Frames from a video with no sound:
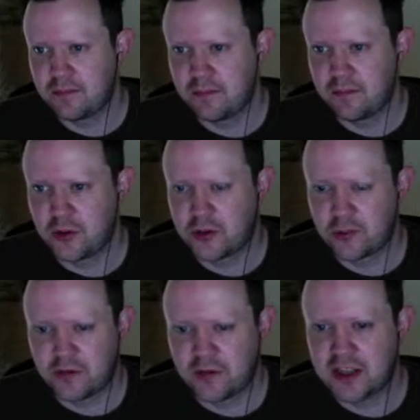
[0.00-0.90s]
much
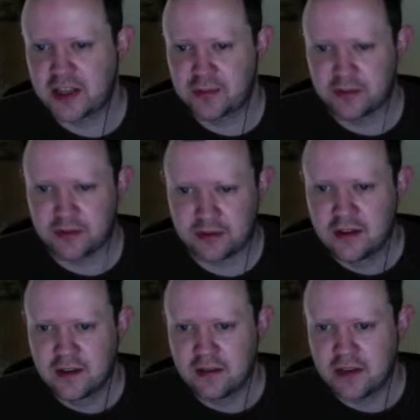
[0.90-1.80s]
more flexible
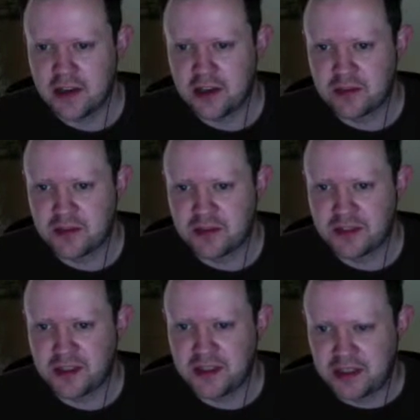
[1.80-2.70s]

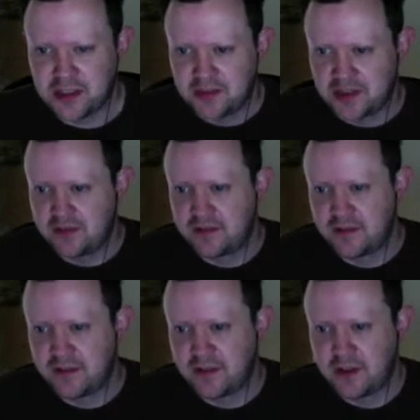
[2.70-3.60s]
arrangements in terms of
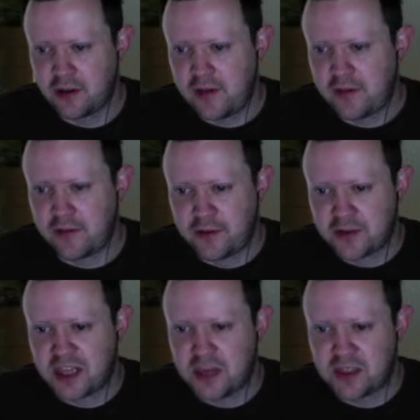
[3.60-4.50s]
you know if they're full
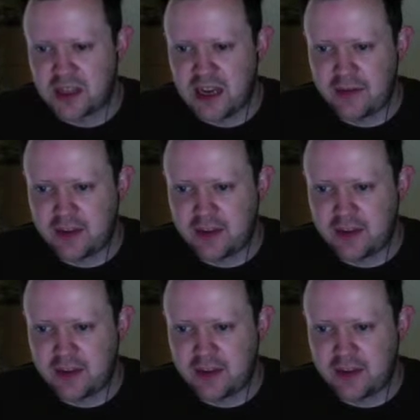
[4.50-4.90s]
time staff,